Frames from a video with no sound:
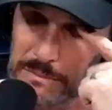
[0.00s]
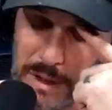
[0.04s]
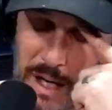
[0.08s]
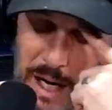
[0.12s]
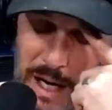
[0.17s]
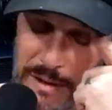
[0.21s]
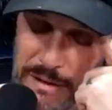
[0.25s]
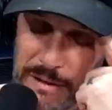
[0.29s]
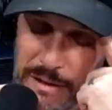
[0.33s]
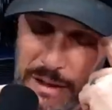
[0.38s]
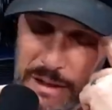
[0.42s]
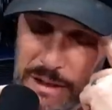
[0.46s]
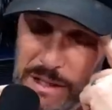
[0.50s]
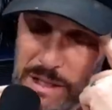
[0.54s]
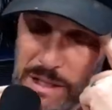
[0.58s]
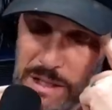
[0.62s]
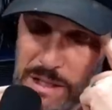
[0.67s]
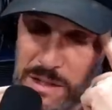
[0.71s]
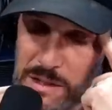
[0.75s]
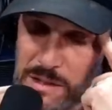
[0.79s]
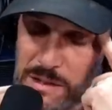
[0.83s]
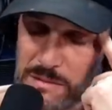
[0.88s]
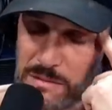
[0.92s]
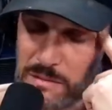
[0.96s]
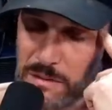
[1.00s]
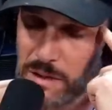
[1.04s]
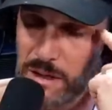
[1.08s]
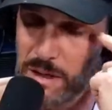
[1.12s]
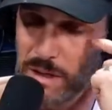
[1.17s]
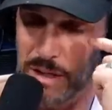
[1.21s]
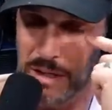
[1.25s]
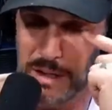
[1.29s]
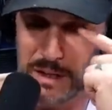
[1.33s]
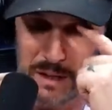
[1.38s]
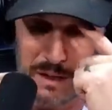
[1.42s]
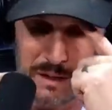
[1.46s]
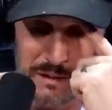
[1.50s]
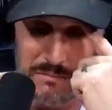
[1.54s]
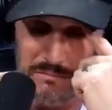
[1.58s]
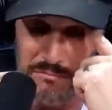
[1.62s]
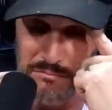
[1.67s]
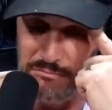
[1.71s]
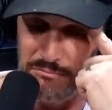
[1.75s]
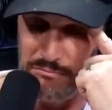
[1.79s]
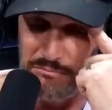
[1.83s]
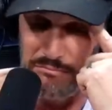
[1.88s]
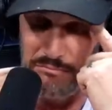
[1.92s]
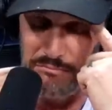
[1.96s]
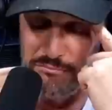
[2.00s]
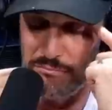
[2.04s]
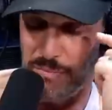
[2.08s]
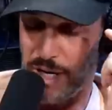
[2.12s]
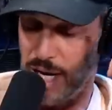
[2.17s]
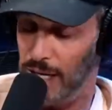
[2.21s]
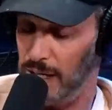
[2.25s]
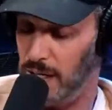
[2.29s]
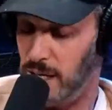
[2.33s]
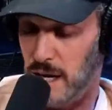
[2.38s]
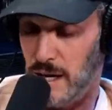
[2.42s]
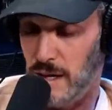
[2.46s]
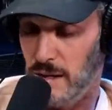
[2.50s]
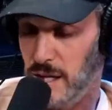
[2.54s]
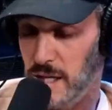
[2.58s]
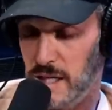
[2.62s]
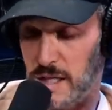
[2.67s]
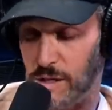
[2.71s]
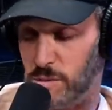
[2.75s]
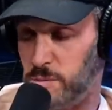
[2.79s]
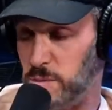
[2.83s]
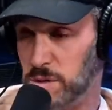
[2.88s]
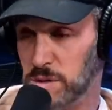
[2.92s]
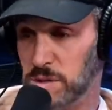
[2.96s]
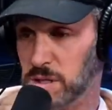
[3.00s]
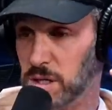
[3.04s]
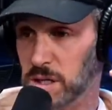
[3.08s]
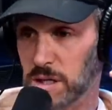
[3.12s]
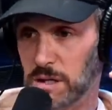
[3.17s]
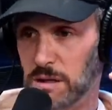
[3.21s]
I think he's, I don't like his music at